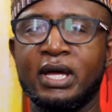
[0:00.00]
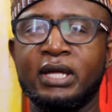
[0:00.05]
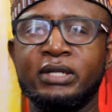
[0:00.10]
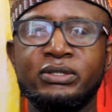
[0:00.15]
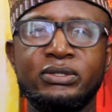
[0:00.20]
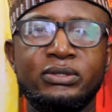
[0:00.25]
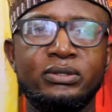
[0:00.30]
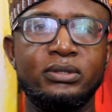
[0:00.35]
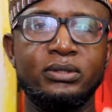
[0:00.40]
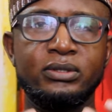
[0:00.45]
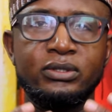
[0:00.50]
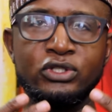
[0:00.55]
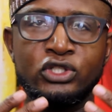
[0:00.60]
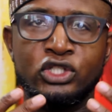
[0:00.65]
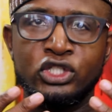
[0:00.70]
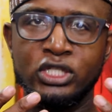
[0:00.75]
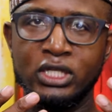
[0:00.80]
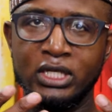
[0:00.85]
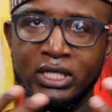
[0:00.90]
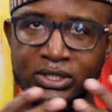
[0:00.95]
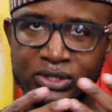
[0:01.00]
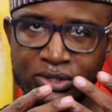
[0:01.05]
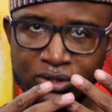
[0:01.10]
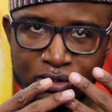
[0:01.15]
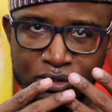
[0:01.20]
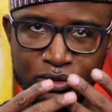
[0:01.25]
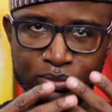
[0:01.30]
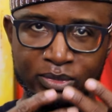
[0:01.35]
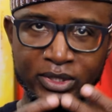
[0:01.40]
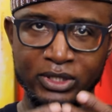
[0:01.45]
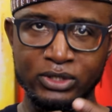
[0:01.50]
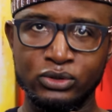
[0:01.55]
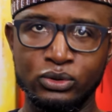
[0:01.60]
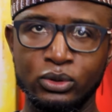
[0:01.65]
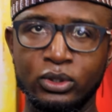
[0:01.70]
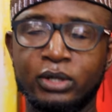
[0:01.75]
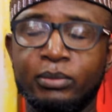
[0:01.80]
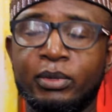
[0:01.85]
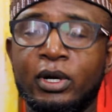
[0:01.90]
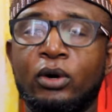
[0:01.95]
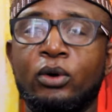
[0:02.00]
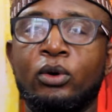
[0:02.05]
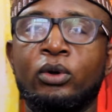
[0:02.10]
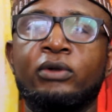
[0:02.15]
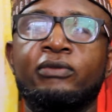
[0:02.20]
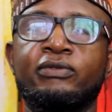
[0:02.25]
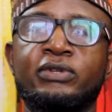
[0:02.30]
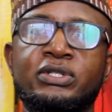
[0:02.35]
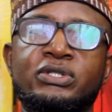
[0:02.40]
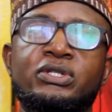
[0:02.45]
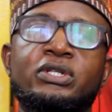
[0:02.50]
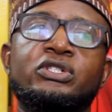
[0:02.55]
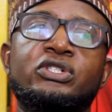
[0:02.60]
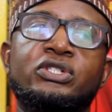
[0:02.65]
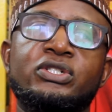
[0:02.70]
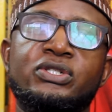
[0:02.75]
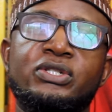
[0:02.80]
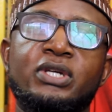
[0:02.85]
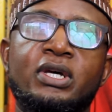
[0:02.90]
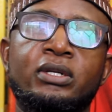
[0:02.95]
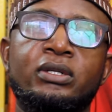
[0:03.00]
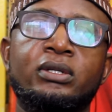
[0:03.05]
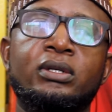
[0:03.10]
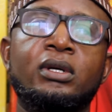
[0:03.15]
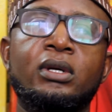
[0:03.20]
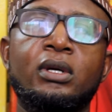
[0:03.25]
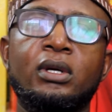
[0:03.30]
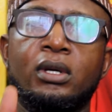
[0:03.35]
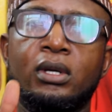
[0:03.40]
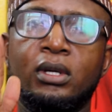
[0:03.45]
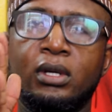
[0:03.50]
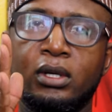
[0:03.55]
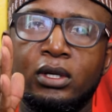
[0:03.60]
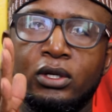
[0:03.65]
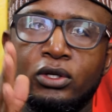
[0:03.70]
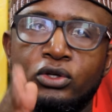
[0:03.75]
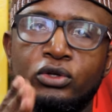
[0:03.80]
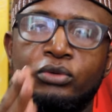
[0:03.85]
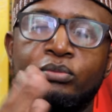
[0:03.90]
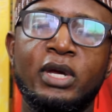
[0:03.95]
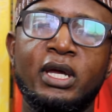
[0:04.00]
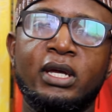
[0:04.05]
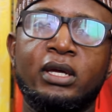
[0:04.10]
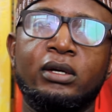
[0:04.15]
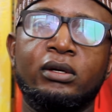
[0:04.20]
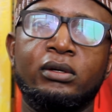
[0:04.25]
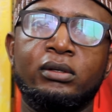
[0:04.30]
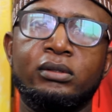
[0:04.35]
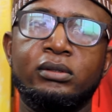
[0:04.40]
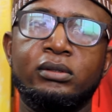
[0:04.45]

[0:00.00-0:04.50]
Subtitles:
and she listened to me talk about all of this and she said, you'd make